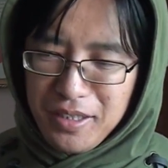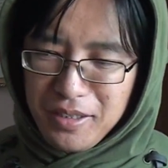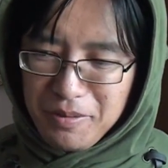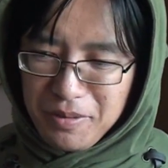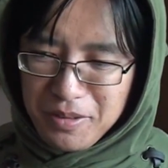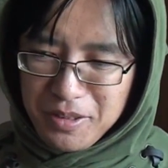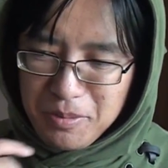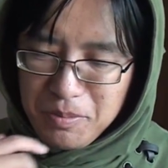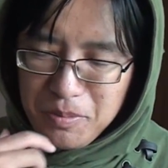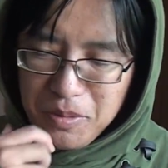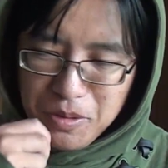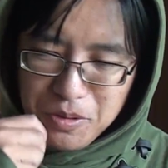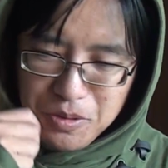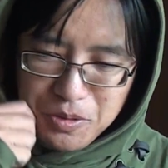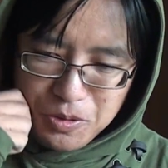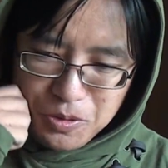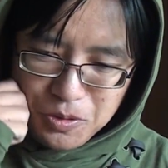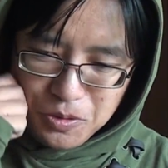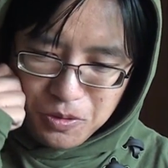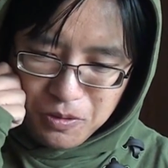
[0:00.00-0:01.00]
which I'm not
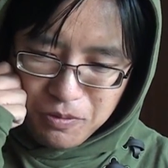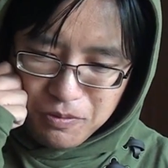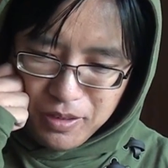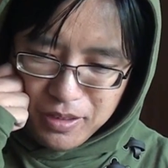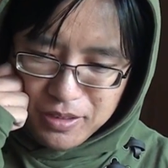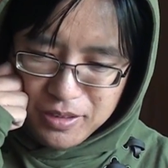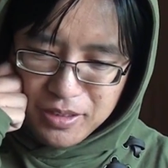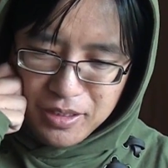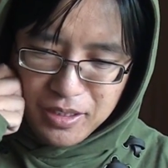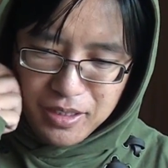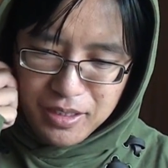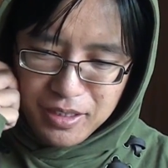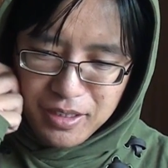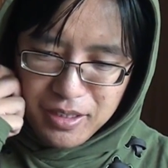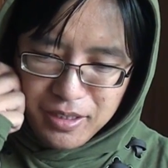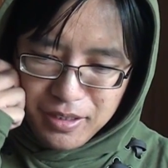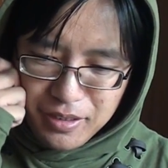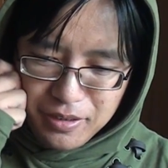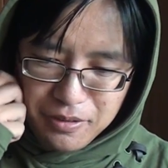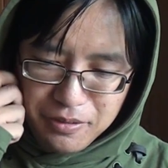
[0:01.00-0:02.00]
sure that's a
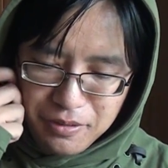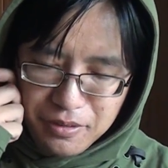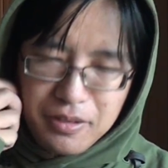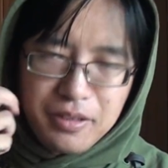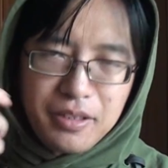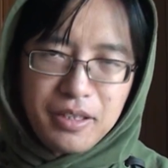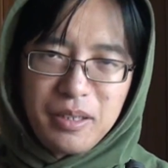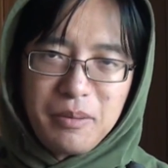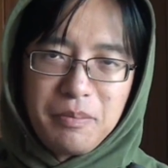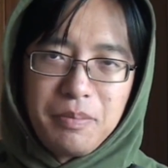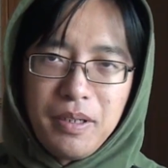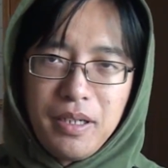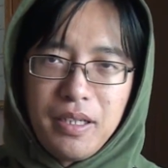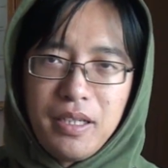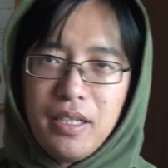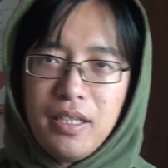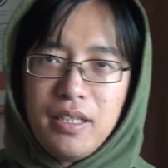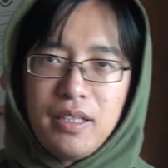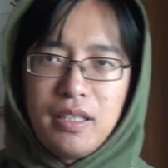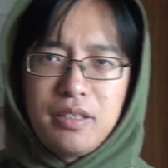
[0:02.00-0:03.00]
good thing,
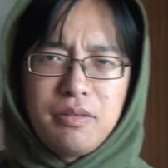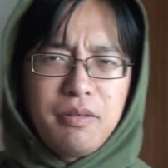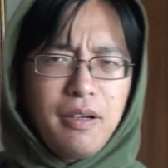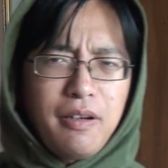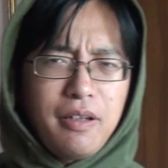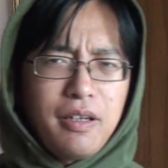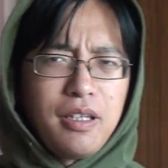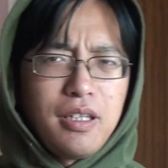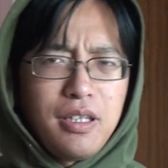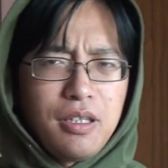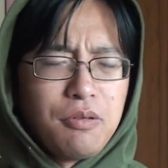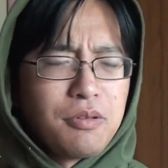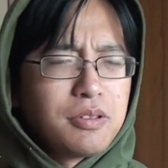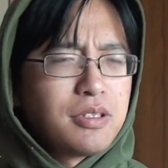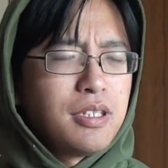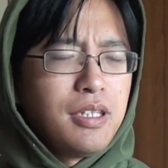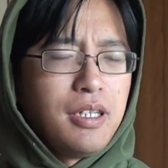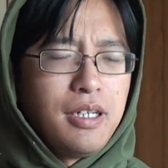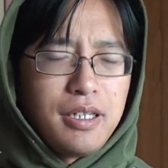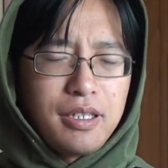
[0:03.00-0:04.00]
but that's what it
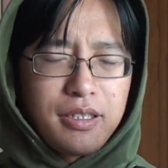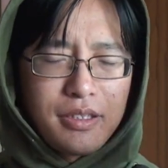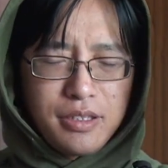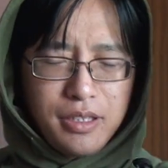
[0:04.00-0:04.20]
looks like.